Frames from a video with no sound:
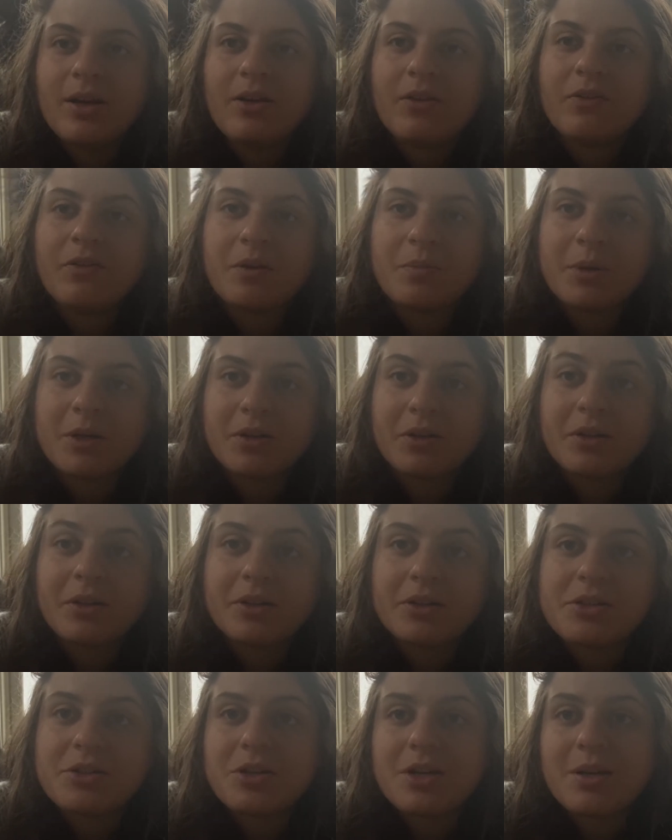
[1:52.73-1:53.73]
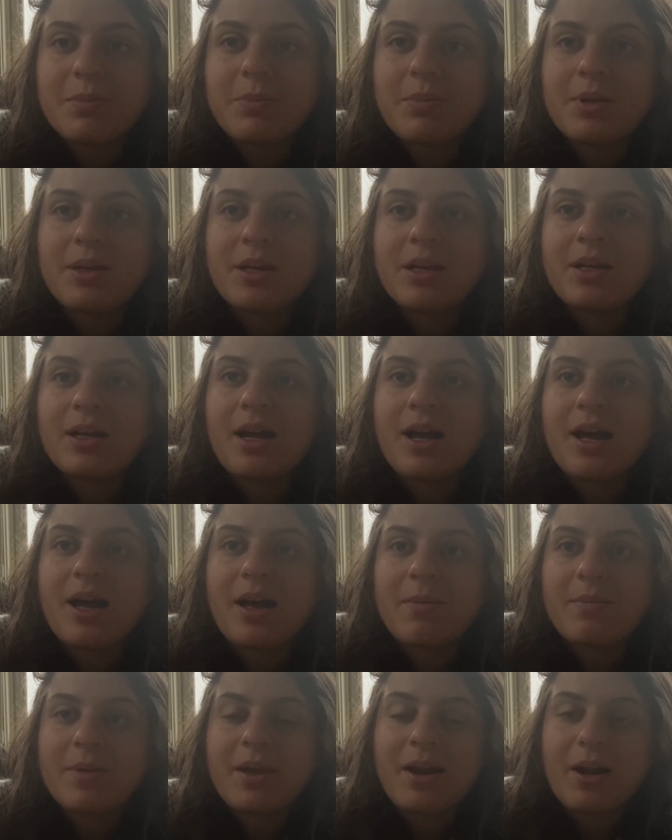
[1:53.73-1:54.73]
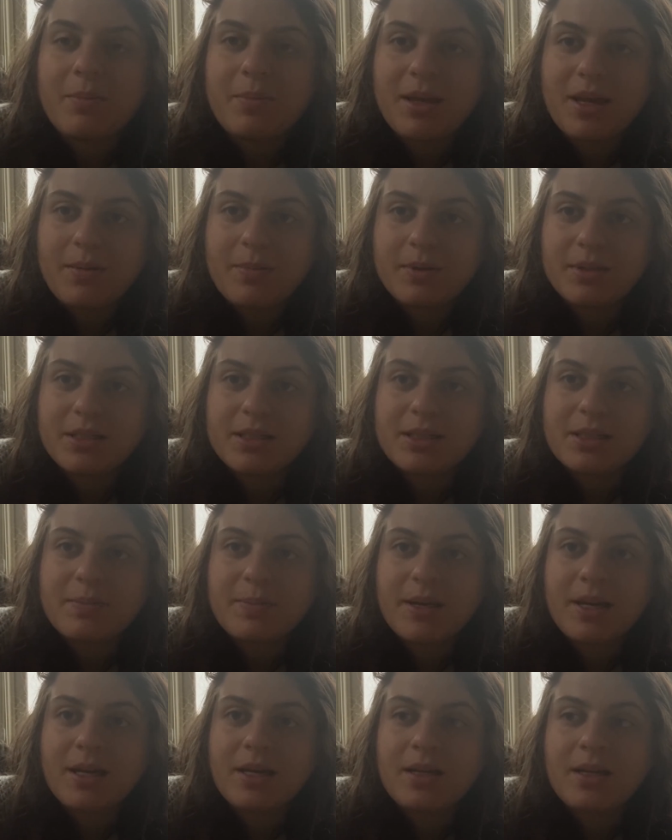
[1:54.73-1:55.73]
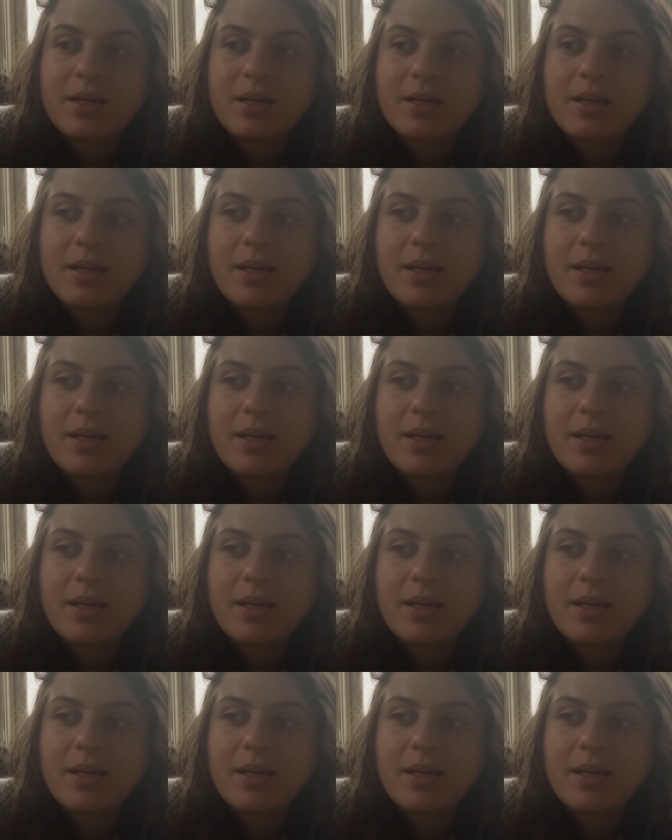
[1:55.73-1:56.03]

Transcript: from her sheep that I'll be able to spin,